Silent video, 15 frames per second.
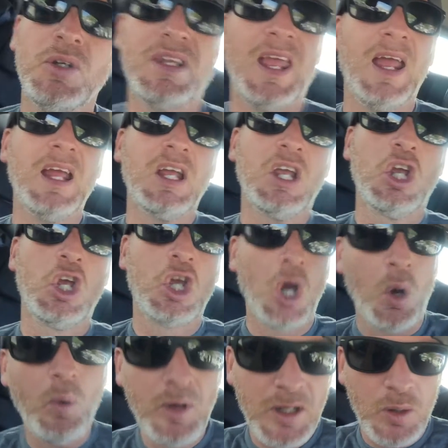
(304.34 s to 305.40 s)
You can't
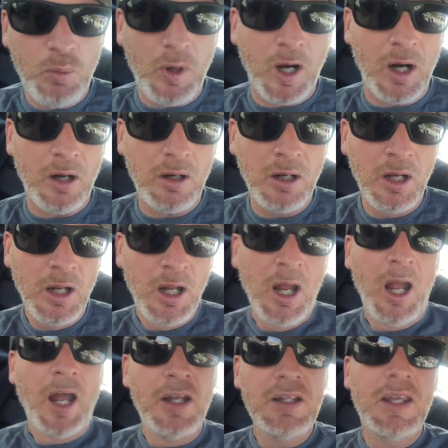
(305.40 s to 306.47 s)
go anywhere,
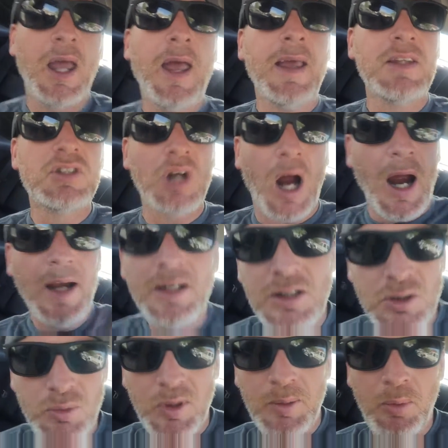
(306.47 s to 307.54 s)
and you can't get your ice
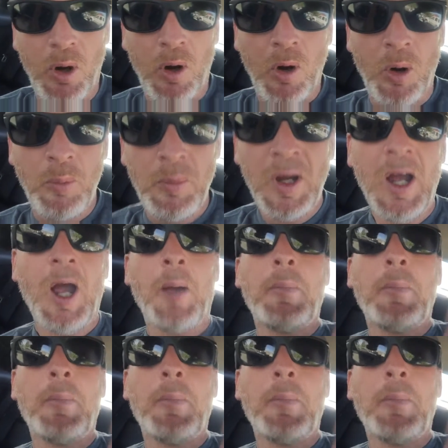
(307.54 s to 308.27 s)
cream home